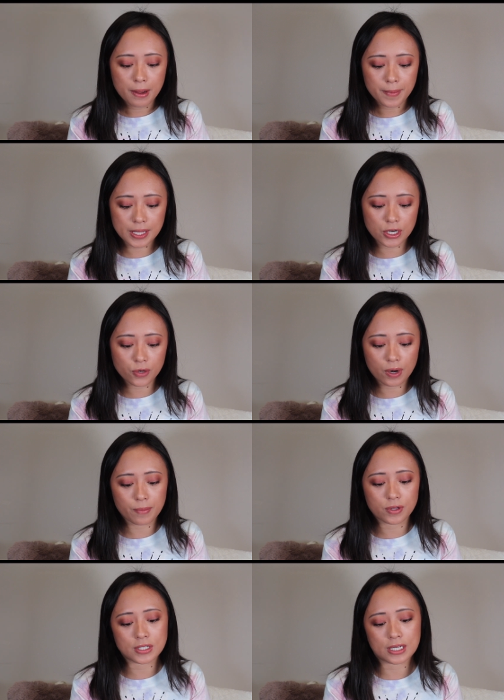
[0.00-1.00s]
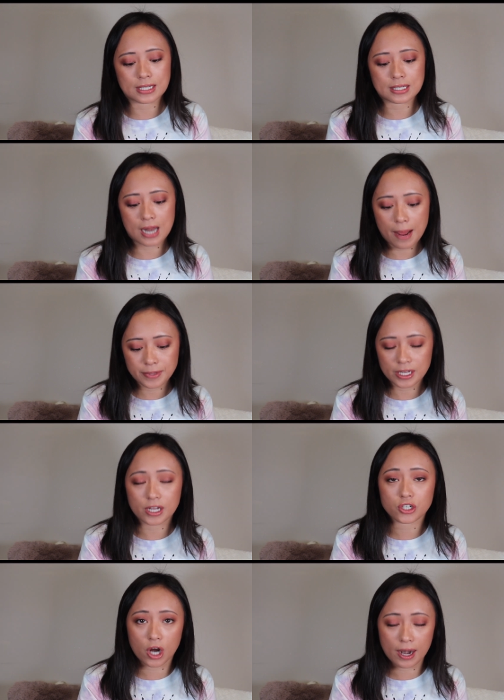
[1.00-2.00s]
But the new one I'm using is
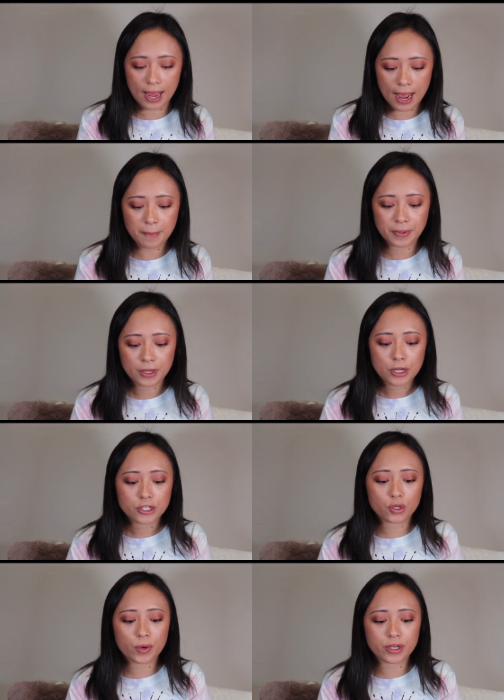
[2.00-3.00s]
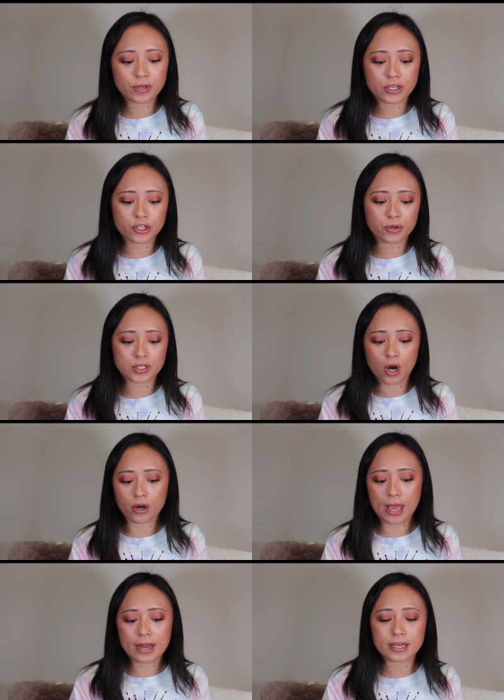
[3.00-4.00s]
Snaptik.app. So what you need to do is
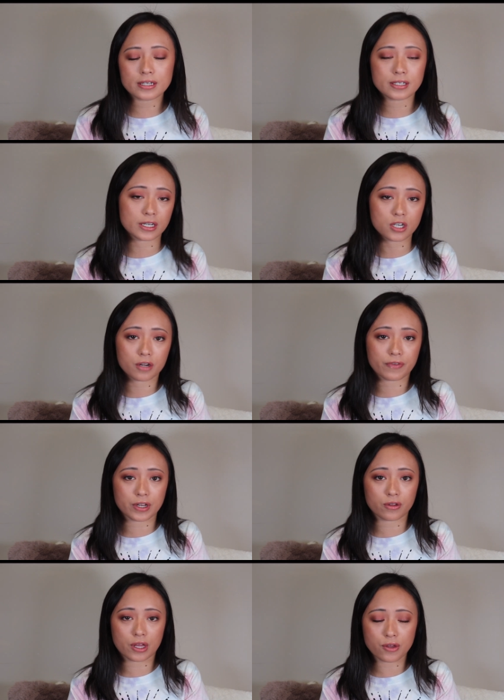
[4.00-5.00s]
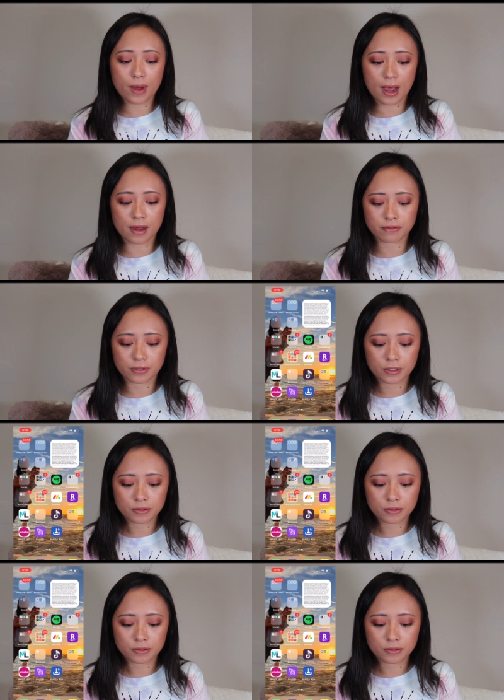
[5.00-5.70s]
on any TikTok video that you have,